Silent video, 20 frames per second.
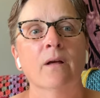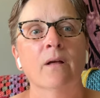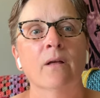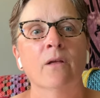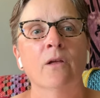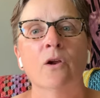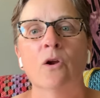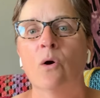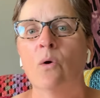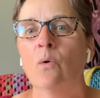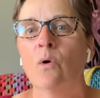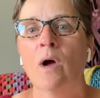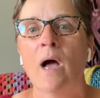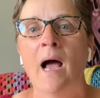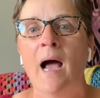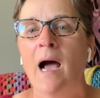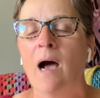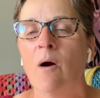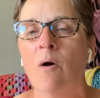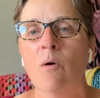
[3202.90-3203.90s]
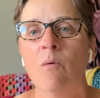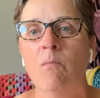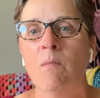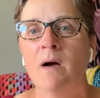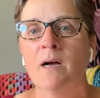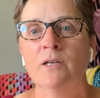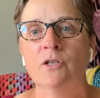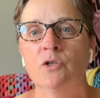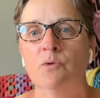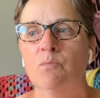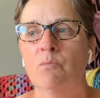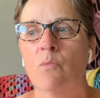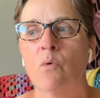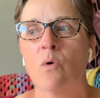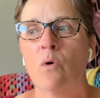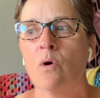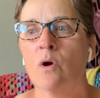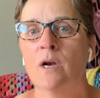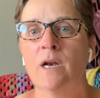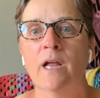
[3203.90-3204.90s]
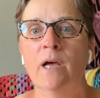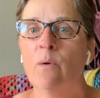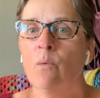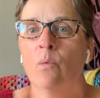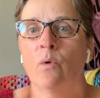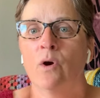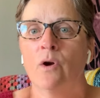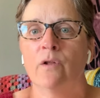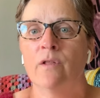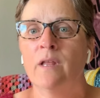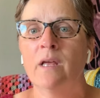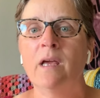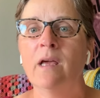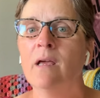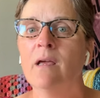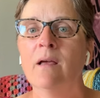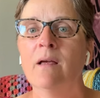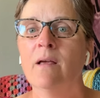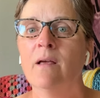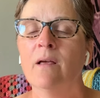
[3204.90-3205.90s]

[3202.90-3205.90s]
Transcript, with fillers: you know, how much more knit worthy